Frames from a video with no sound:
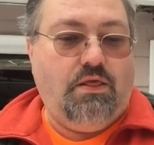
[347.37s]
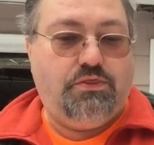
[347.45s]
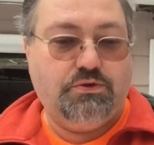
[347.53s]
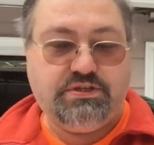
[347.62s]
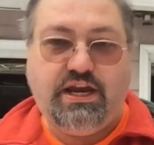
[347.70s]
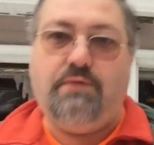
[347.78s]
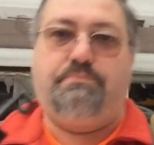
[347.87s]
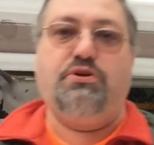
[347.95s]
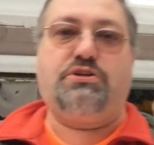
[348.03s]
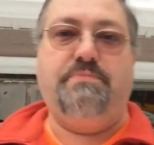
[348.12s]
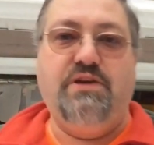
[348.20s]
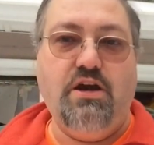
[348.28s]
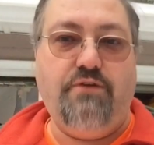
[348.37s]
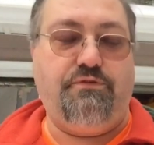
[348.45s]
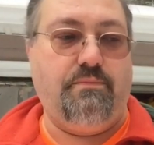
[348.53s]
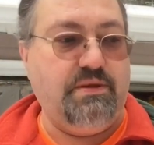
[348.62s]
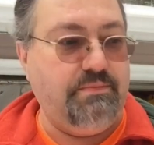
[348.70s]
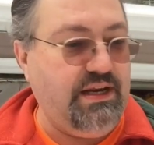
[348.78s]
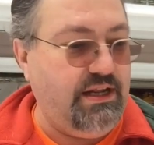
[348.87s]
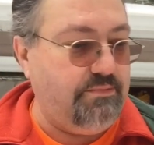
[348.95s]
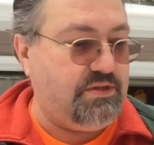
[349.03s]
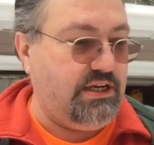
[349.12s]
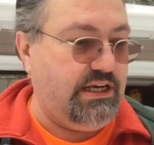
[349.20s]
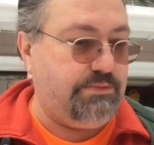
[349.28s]
those kind of pushed me off from the
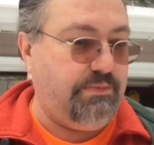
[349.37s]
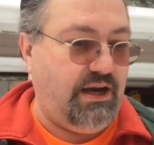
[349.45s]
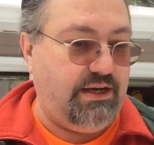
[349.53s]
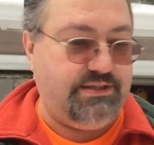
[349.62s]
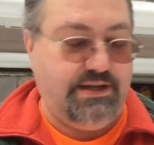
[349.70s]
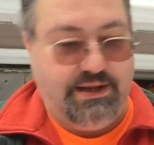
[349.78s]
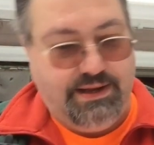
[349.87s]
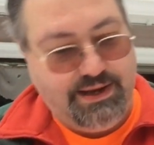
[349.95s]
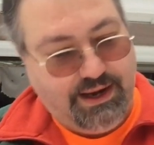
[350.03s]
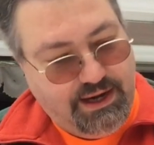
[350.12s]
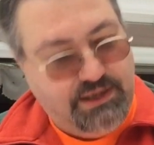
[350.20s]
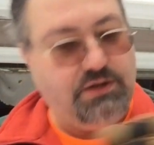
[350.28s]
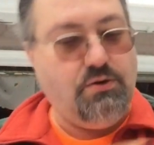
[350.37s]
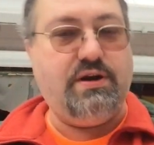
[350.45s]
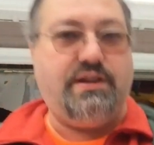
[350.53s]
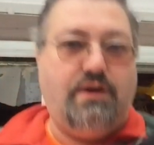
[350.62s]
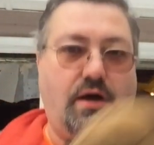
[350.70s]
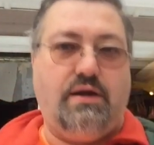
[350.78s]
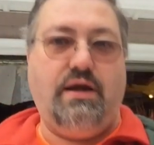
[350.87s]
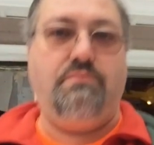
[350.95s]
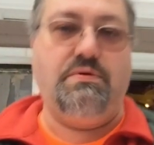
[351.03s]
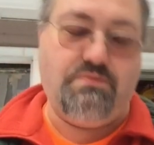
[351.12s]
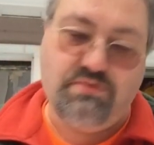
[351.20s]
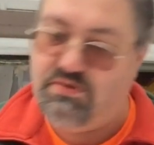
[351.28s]
medium-sized box, and I had to go on an arc. I
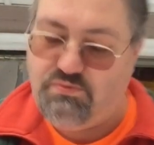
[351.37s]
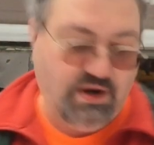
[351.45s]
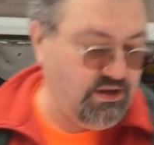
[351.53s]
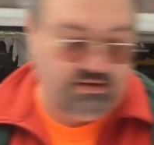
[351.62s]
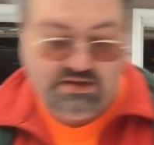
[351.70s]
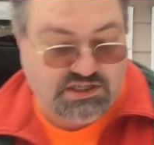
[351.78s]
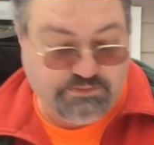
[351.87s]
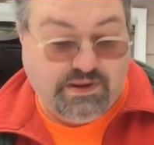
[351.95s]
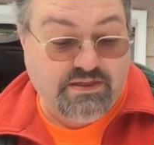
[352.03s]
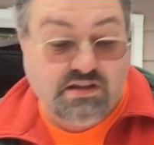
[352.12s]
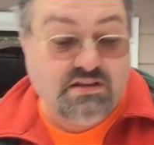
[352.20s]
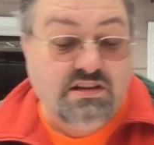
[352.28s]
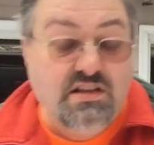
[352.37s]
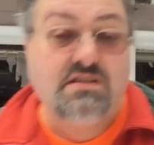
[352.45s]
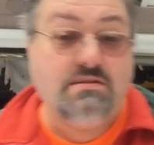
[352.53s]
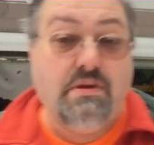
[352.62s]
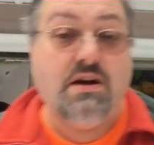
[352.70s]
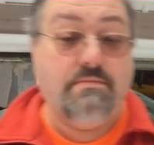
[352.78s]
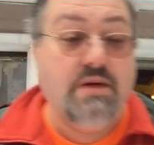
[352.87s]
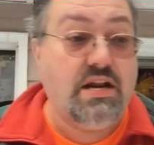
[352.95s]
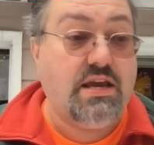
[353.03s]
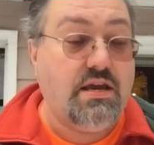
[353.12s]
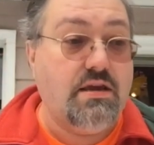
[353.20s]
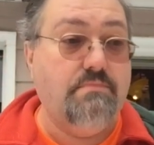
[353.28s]
wanted to spend the least amount of
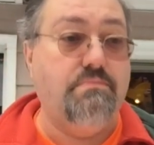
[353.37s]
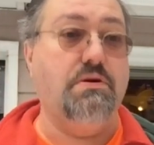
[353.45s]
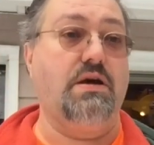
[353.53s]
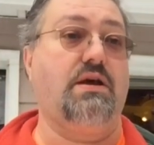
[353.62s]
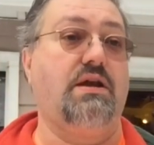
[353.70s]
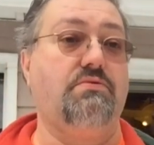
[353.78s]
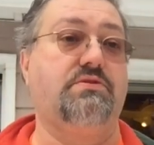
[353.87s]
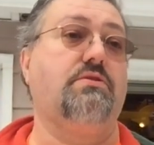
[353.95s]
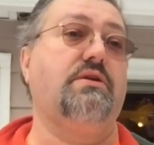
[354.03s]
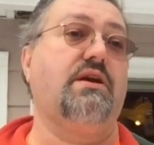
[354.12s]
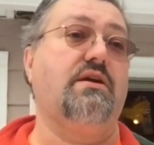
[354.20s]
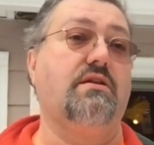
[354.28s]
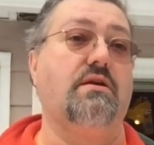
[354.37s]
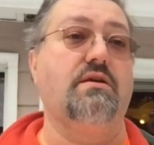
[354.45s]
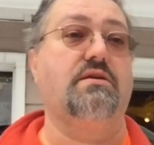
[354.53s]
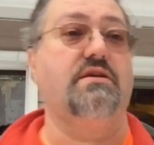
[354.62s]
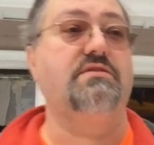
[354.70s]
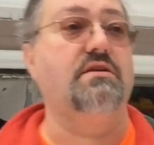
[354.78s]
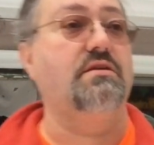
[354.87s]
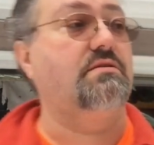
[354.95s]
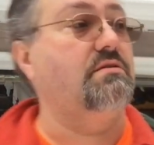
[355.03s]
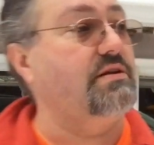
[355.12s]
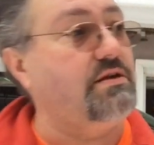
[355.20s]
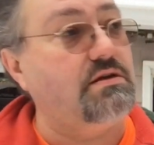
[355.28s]
money, but I was going on an arc, and I started
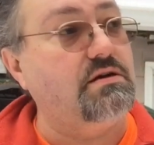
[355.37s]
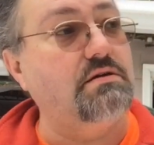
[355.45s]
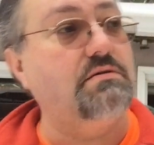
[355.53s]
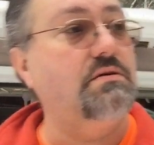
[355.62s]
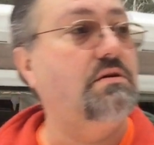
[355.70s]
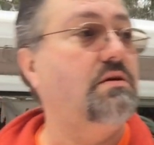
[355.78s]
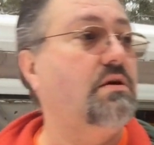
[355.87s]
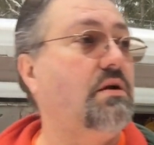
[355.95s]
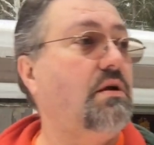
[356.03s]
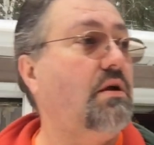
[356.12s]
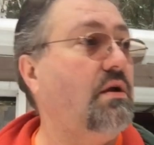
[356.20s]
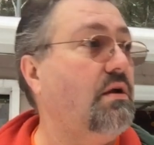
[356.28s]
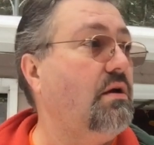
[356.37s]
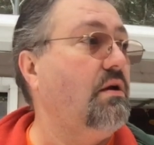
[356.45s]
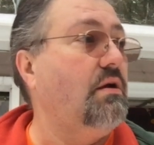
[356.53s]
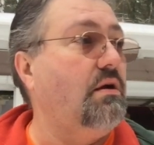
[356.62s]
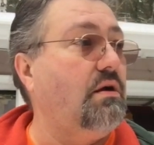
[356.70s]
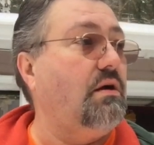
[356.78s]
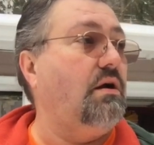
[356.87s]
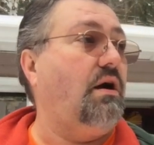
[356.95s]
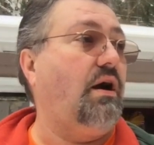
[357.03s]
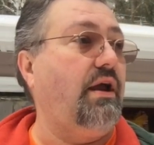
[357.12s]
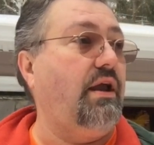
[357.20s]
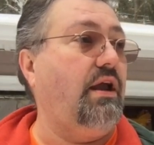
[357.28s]
going, you know,
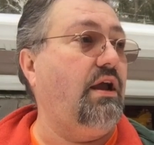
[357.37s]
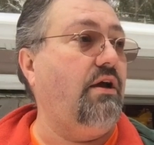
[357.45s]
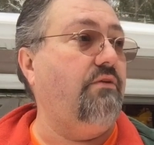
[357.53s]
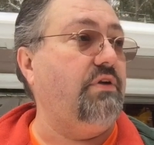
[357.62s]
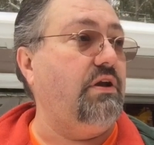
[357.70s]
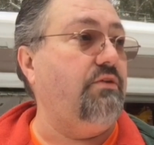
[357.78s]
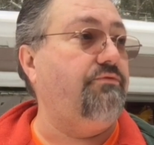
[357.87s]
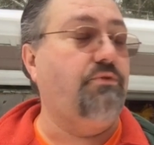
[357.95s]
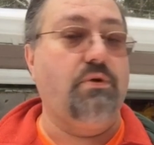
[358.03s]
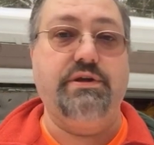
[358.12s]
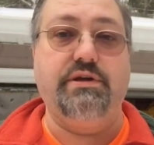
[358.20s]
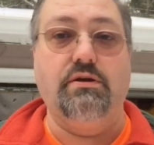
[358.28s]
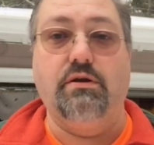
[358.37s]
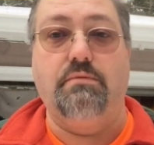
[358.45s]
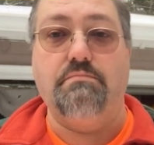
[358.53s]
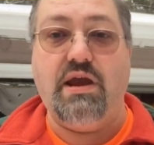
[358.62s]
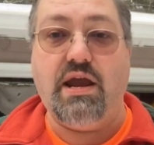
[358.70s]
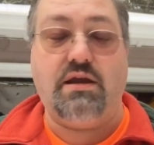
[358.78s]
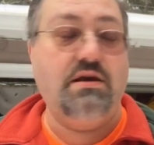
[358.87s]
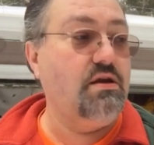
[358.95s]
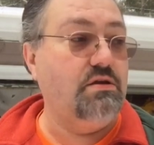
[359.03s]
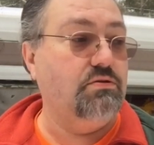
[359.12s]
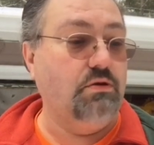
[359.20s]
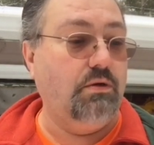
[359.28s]
I have a 40-year-old Mac
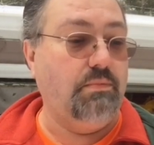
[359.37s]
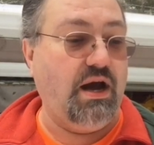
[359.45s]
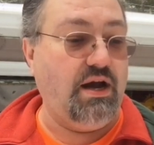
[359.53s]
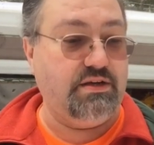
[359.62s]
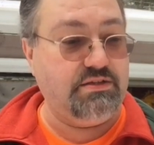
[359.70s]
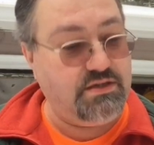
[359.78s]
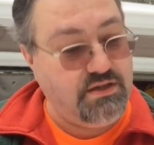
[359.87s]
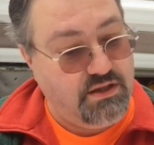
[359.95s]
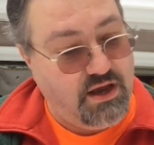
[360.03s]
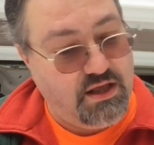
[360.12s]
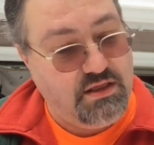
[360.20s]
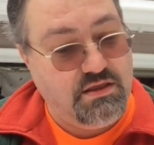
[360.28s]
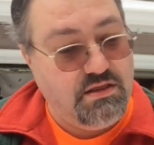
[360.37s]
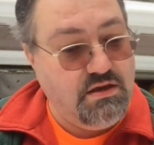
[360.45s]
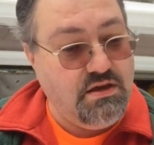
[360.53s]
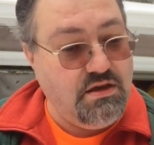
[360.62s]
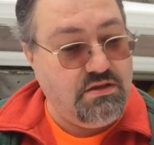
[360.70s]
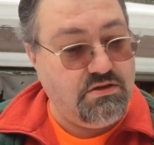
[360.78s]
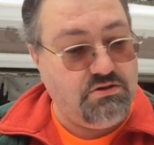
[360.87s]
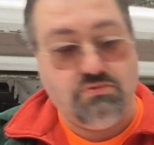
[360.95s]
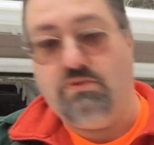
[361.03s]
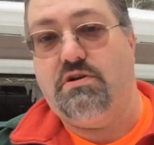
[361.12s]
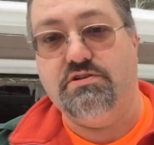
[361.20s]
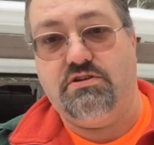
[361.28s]
toolbox that the
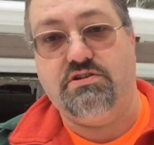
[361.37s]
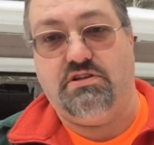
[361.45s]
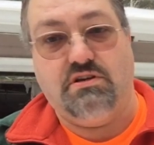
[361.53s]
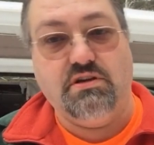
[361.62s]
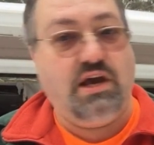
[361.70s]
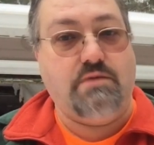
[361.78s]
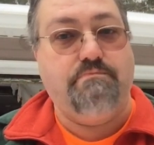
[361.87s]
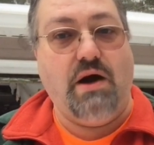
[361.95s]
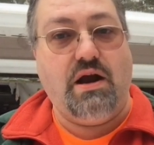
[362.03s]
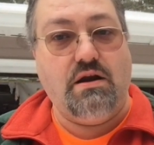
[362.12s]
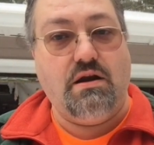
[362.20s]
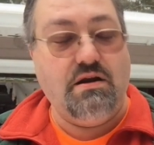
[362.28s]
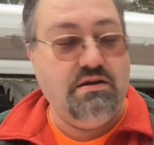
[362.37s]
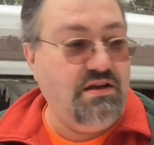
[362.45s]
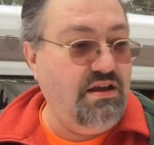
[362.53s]
drawers are still like butter,